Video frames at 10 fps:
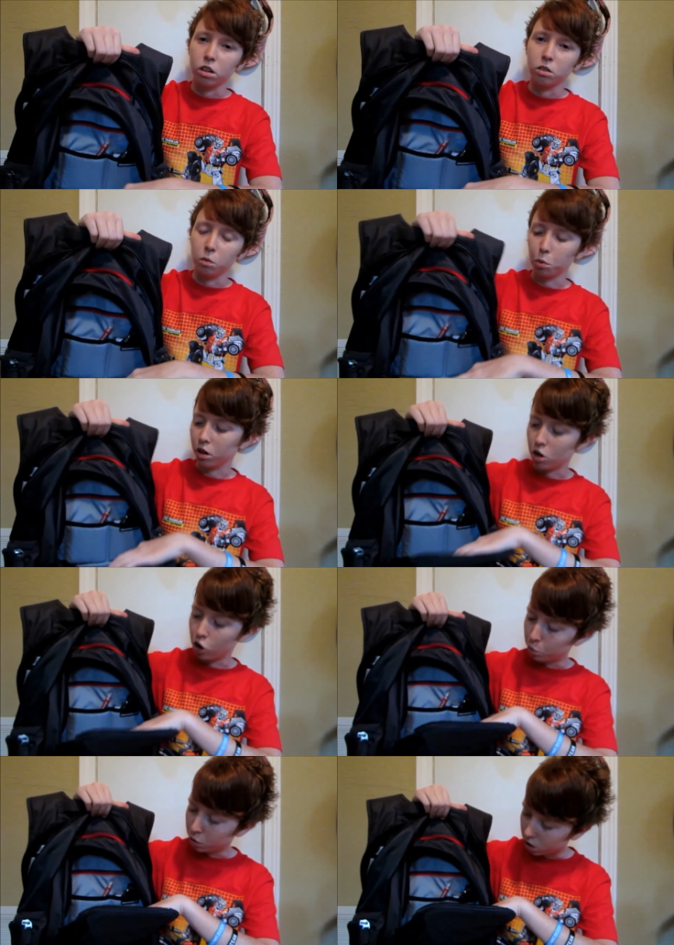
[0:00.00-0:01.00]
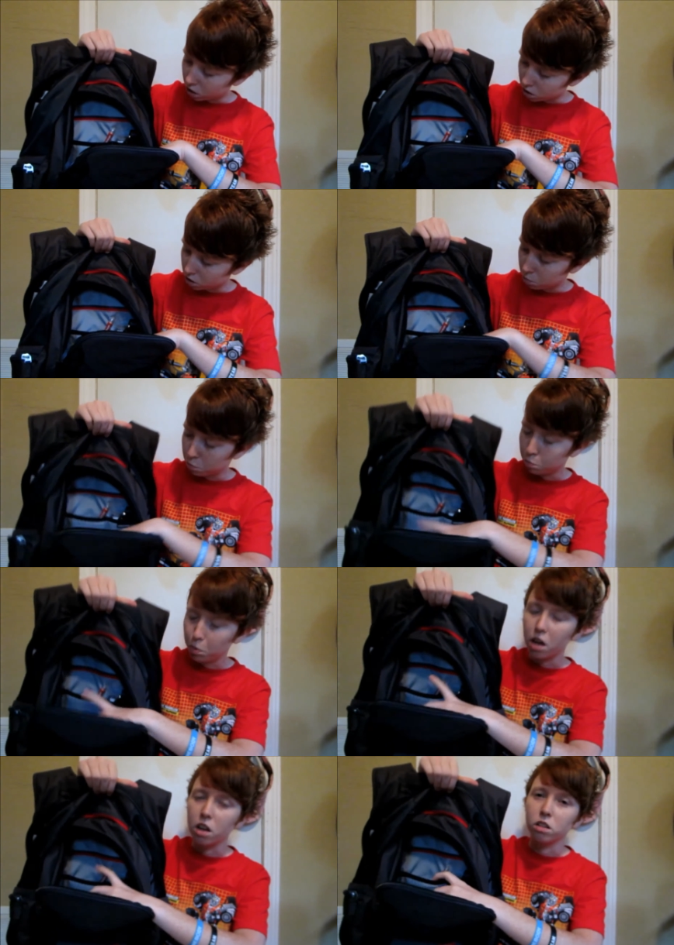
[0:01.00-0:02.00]
You can put a notebook, some
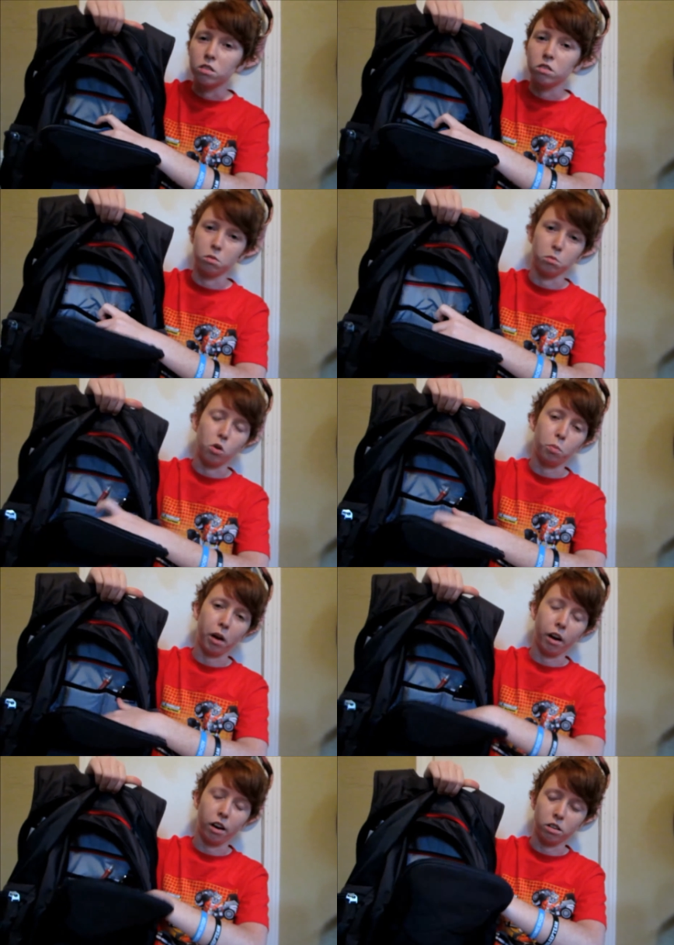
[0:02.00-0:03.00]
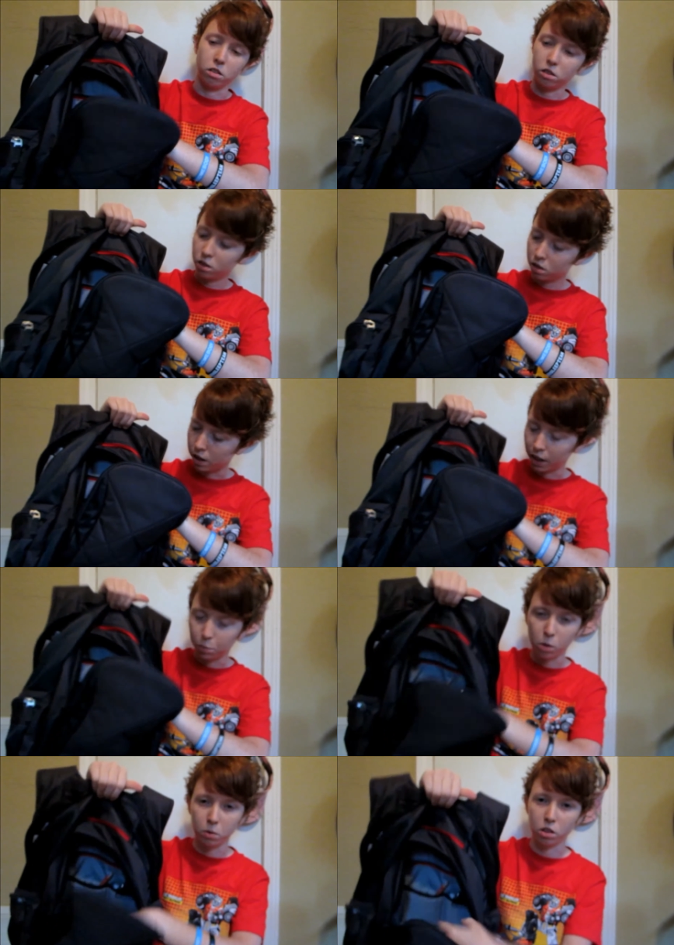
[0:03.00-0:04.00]
pens, some notepads. I could
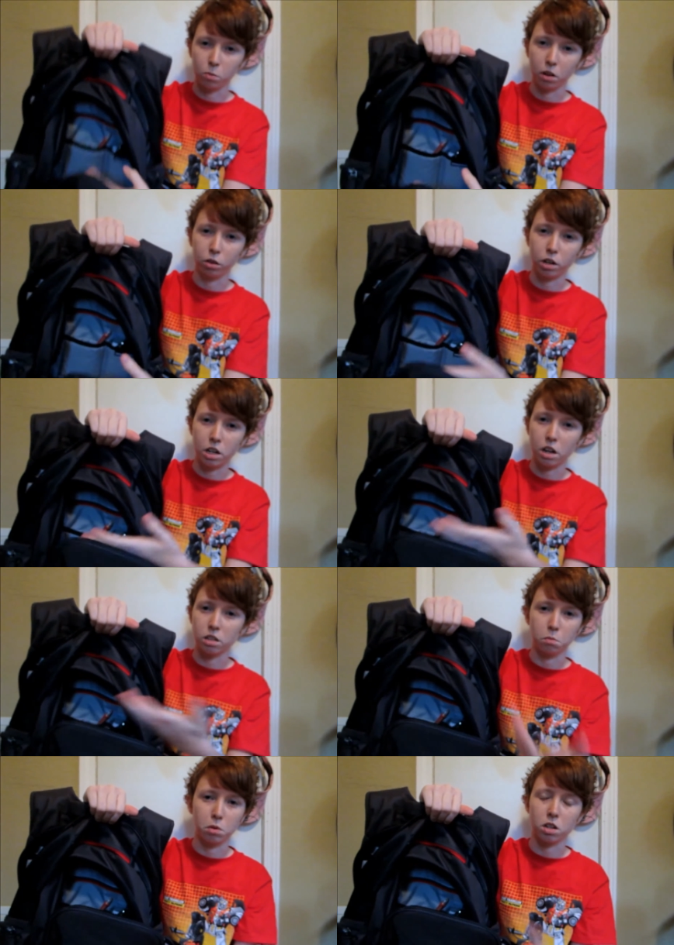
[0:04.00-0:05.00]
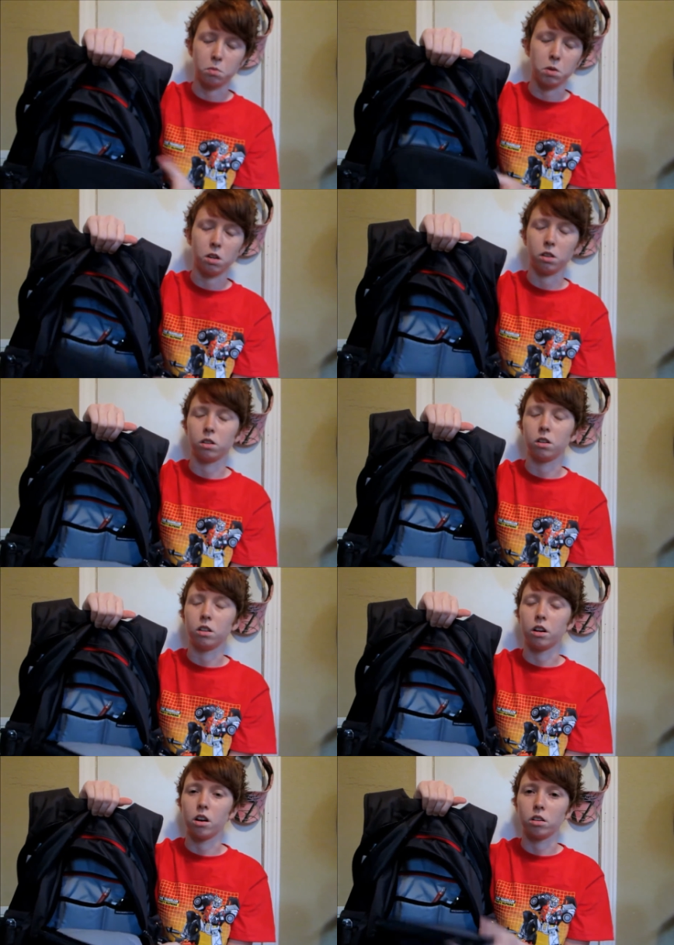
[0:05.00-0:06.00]
probably throw my 3ds and Psp in
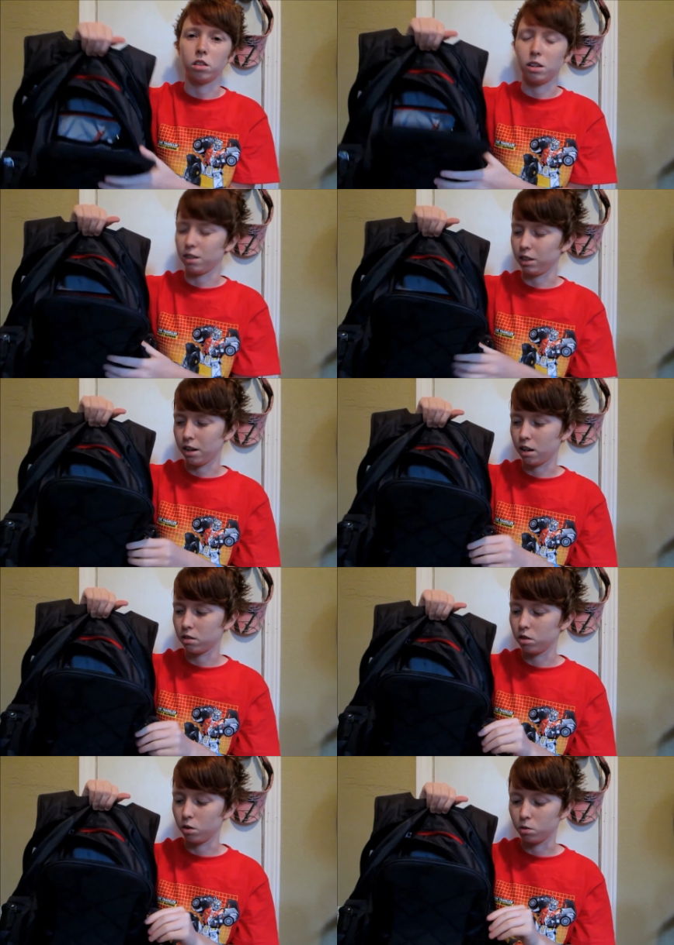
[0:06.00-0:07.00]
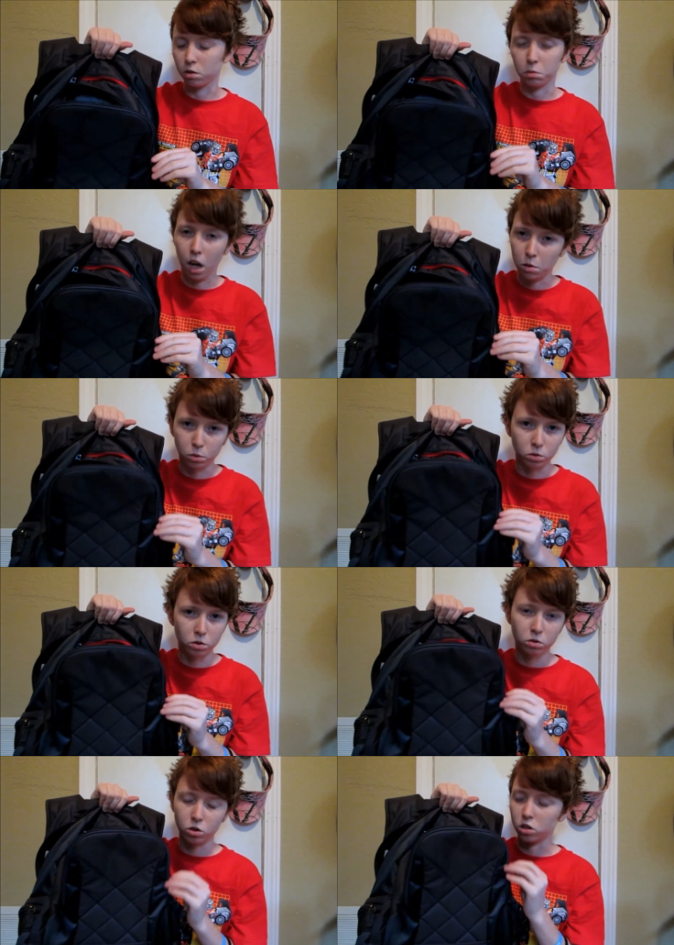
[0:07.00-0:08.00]
there and things like that. So some cables,
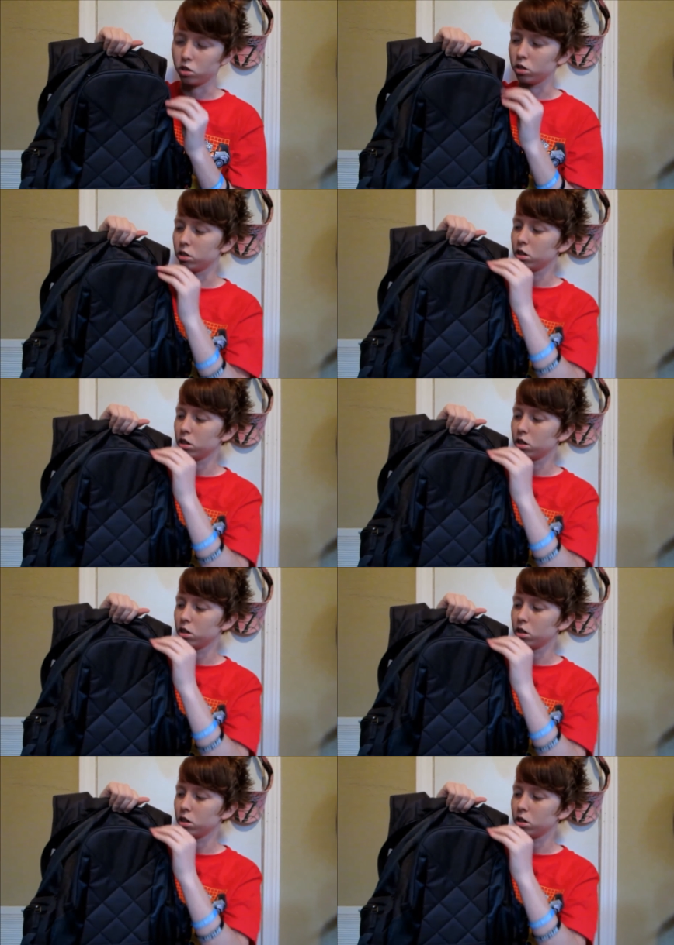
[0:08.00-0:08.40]
chargers.